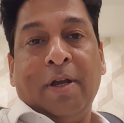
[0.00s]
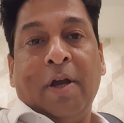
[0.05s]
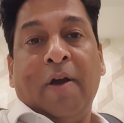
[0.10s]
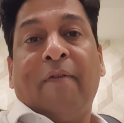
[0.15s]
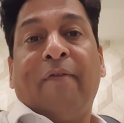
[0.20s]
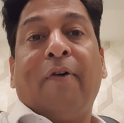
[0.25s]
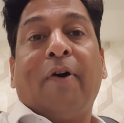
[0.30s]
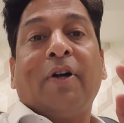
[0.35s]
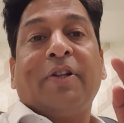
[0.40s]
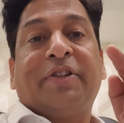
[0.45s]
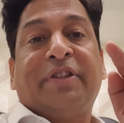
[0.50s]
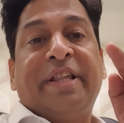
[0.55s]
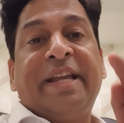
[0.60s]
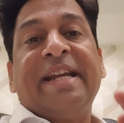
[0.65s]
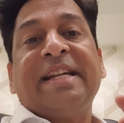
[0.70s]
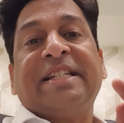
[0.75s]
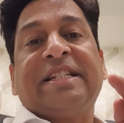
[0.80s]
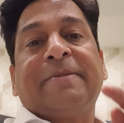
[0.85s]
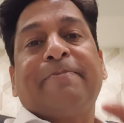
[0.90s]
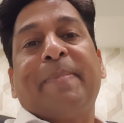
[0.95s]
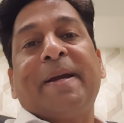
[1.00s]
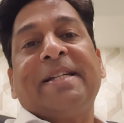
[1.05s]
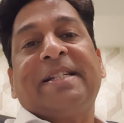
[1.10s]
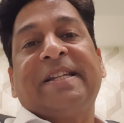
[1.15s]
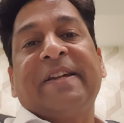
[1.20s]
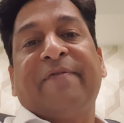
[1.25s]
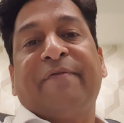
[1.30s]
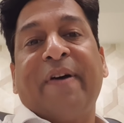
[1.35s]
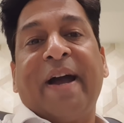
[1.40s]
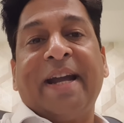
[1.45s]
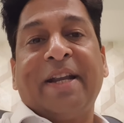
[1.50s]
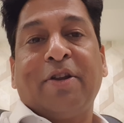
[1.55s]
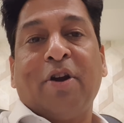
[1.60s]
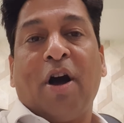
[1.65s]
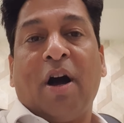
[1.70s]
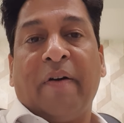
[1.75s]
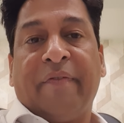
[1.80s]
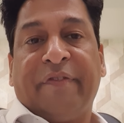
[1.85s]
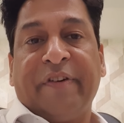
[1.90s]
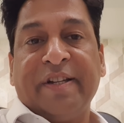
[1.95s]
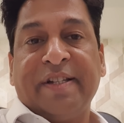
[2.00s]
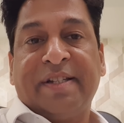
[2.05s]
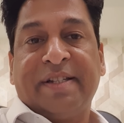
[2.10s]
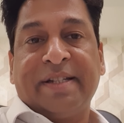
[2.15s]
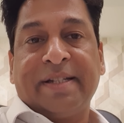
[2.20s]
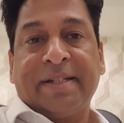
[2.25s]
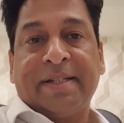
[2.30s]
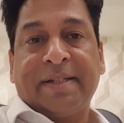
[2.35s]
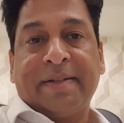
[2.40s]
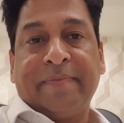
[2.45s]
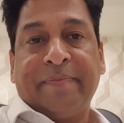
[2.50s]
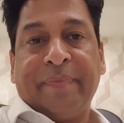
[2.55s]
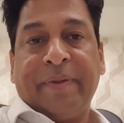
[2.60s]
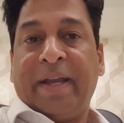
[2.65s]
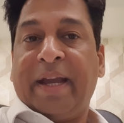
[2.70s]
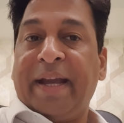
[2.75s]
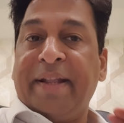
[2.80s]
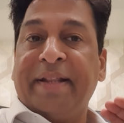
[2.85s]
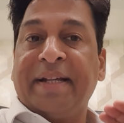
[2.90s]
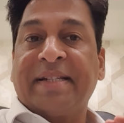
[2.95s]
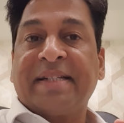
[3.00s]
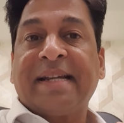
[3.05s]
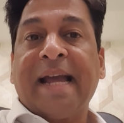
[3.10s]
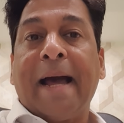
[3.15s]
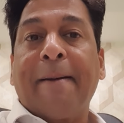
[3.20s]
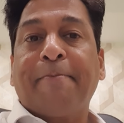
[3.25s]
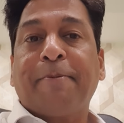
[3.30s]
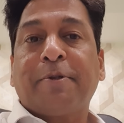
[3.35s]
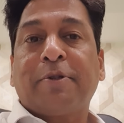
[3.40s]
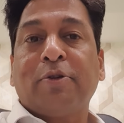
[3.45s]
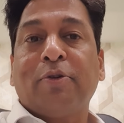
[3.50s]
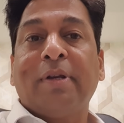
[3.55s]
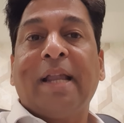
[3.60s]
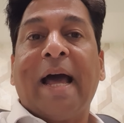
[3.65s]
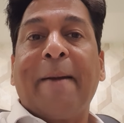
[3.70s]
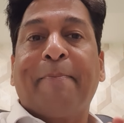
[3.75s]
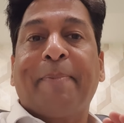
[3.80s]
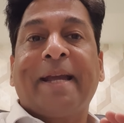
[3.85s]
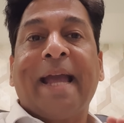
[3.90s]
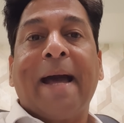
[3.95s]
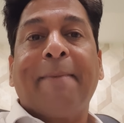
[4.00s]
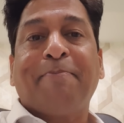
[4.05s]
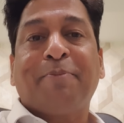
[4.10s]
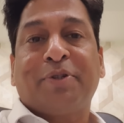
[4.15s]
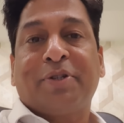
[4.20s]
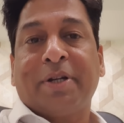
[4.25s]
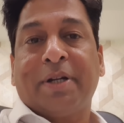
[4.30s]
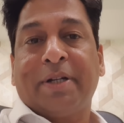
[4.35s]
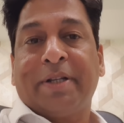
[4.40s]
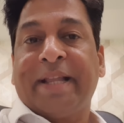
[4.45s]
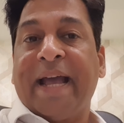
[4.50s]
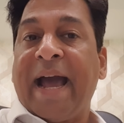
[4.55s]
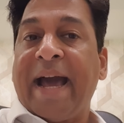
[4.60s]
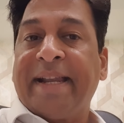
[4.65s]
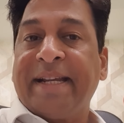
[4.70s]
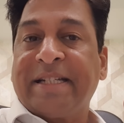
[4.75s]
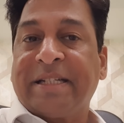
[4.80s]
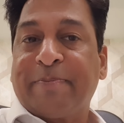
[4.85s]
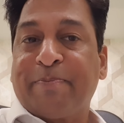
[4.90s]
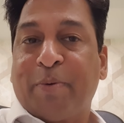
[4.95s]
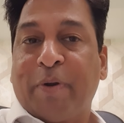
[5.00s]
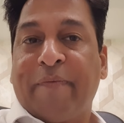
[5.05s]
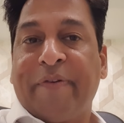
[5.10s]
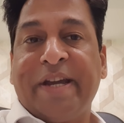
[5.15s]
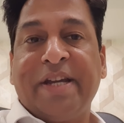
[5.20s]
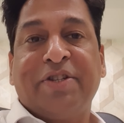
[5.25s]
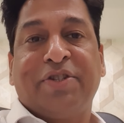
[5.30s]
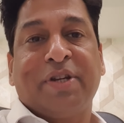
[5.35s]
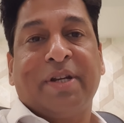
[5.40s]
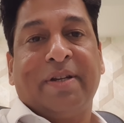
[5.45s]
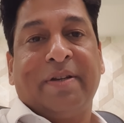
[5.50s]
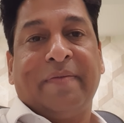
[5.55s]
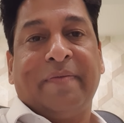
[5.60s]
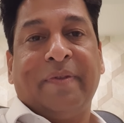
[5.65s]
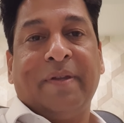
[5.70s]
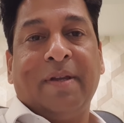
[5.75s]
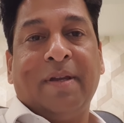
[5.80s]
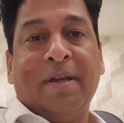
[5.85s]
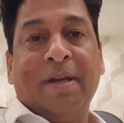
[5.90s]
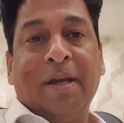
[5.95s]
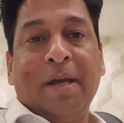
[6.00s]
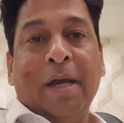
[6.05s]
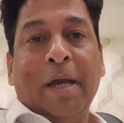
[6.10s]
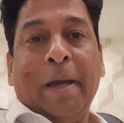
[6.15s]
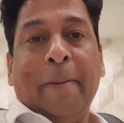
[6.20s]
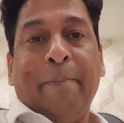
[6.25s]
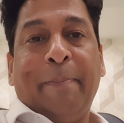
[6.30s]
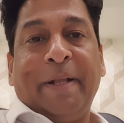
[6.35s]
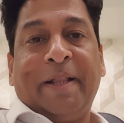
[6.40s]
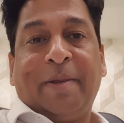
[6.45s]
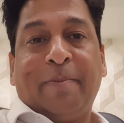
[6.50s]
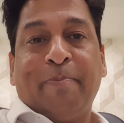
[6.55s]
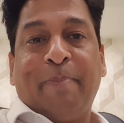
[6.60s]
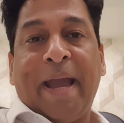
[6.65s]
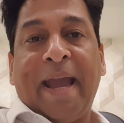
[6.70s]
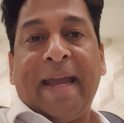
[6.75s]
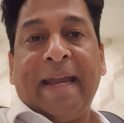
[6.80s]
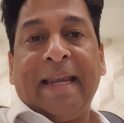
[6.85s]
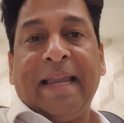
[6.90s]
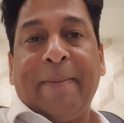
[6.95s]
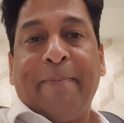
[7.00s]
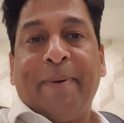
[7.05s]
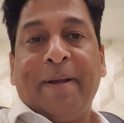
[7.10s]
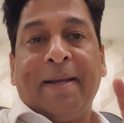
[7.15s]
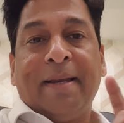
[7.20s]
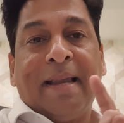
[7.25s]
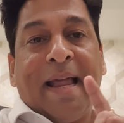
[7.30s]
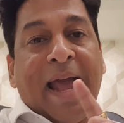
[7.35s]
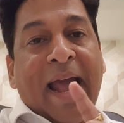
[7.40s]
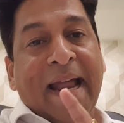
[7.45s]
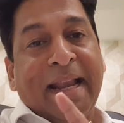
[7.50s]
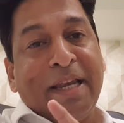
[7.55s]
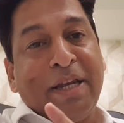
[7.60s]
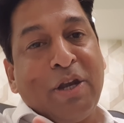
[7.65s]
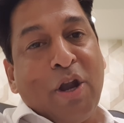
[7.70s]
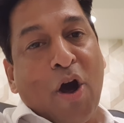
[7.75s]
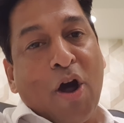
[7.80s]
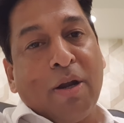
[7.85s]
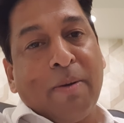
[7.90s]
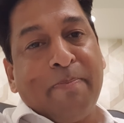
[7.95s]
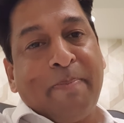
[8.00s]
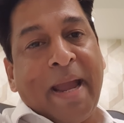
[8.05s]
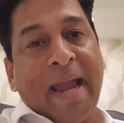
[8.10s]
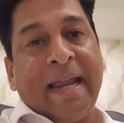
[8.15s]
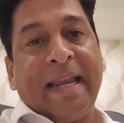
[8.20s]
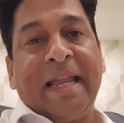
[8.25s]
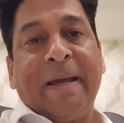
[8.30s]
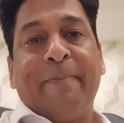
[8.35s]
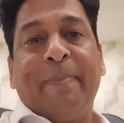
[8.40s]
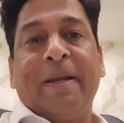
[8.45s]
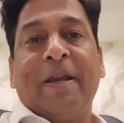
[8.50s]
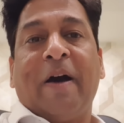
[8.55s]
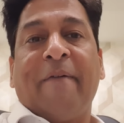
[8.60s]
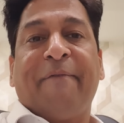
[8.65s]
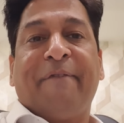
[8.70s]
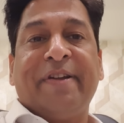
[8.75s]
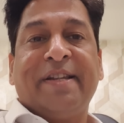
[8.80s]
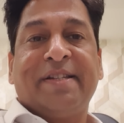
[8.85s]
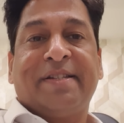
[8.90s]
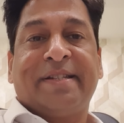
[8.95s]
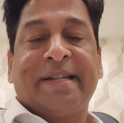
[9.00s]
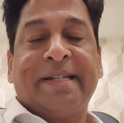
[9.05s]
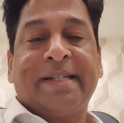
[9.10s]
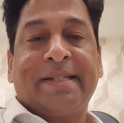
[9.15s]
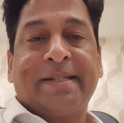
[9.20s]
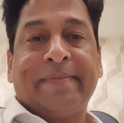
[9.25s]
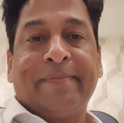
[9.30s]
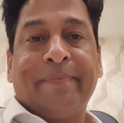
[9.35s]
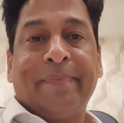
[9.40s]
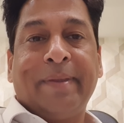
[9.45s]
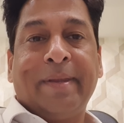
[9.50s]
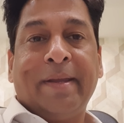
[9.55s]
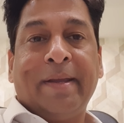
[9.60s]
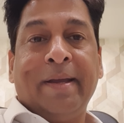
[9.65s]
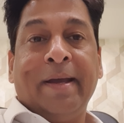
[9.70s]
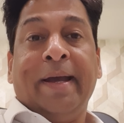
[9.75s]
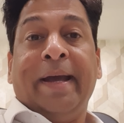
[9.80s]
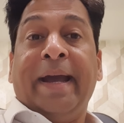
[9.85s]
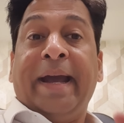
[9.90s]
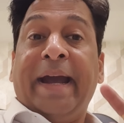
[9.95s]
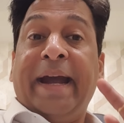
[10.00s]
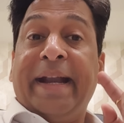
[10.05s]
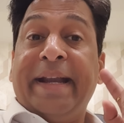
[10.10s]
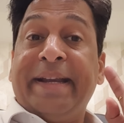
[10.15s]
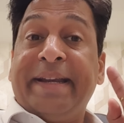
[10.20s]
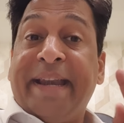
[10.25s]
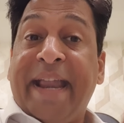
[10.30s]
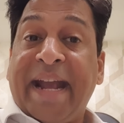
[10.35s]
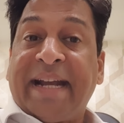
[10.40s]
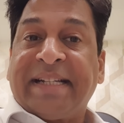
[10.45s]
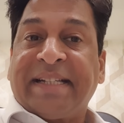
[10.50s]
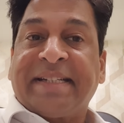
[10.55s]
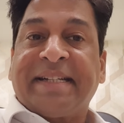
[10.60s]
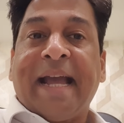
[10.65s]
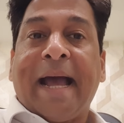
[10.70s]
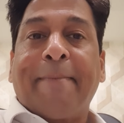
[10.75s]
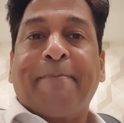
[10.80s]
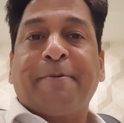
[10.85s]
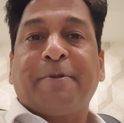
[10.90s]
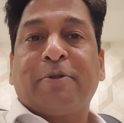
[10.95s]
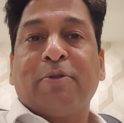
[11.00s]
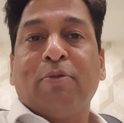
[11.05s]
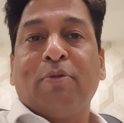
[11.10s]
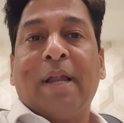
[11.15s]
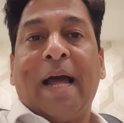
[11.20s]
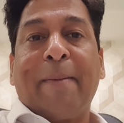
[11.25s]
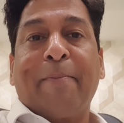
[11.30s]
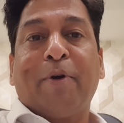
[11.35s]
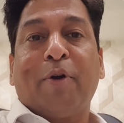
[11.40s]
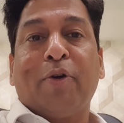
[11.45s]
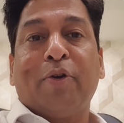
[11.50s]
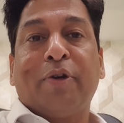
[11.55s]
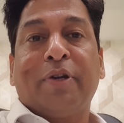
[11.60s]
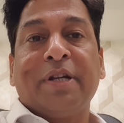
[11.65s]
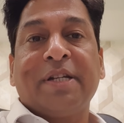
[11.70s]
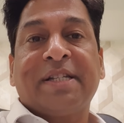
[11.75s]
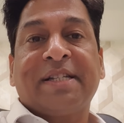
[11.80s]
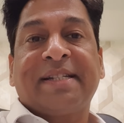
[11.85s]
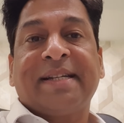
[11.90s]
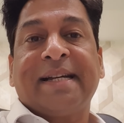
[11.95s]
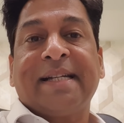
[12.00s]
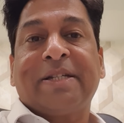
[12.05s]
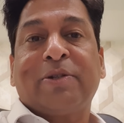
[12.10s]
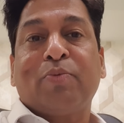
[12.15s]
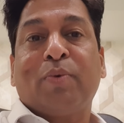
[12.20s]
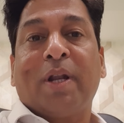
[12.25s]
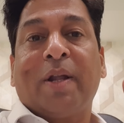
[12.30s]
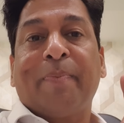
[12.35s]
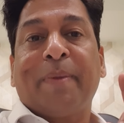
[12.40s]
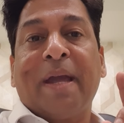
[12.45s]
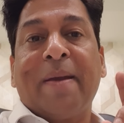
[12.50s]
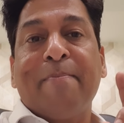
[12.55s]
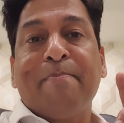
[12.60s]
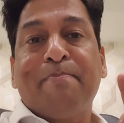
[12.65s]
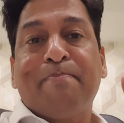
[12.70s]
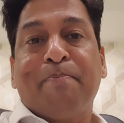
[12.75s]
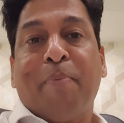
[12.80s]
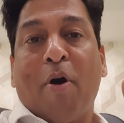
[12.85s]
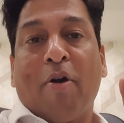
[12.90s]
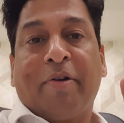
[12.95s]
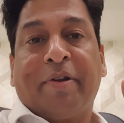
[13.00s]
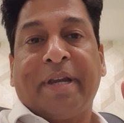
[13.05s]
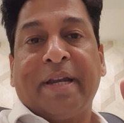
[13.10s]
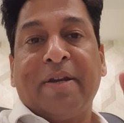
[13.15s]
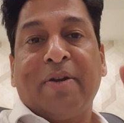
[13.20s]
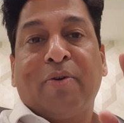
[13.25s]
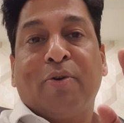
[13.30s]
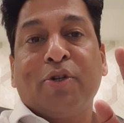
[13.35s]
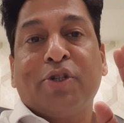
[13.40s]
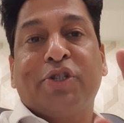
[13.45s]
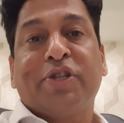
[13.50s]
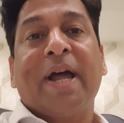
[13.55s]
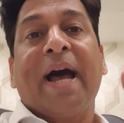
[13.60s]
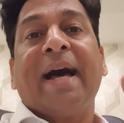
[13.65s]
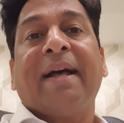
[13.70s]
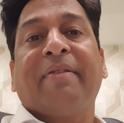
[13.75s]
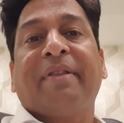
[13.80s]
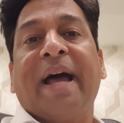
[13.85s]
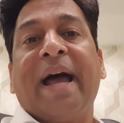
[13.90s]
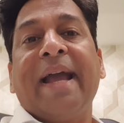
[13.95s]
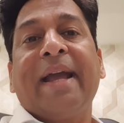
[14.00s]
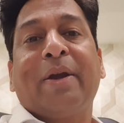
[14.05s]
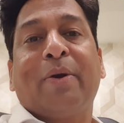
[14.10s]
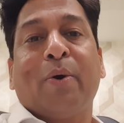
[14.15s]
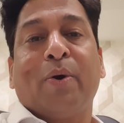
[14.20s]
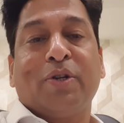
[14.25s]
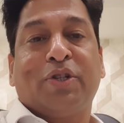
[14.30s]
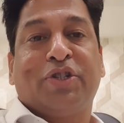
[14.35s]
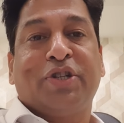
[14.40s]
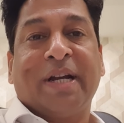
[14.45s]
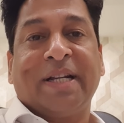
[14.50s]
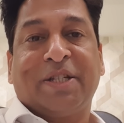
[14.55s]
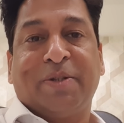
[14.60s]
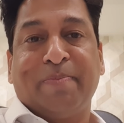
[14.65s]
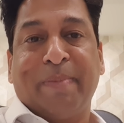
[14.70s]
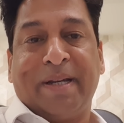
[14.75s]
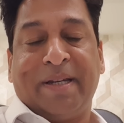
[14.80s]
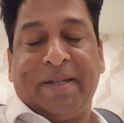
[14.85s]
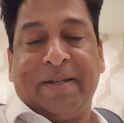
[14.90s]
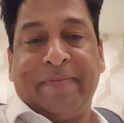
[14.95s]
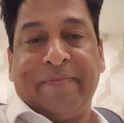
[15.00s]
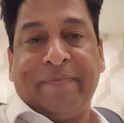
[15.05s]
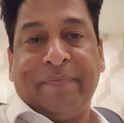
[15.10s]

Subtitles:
for these specified offences. In this capsule, I have captured the arrest provision with bailable and non-bailable offences. In next capsule, I am going to discuss one of the important Gujarat High Court judgment,